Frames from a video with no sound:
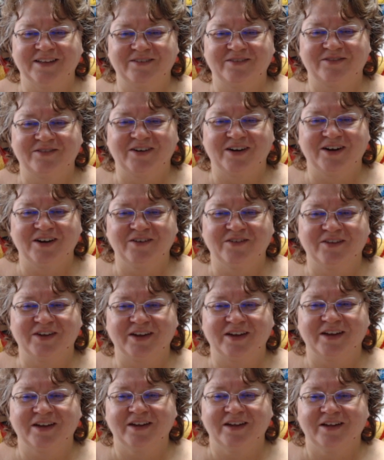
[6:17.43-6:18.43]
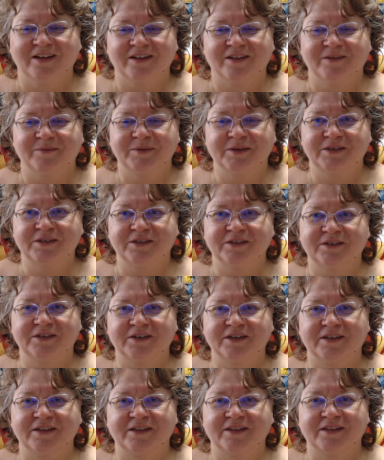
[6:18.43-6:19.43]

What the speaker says: Wrong way. Let me turn it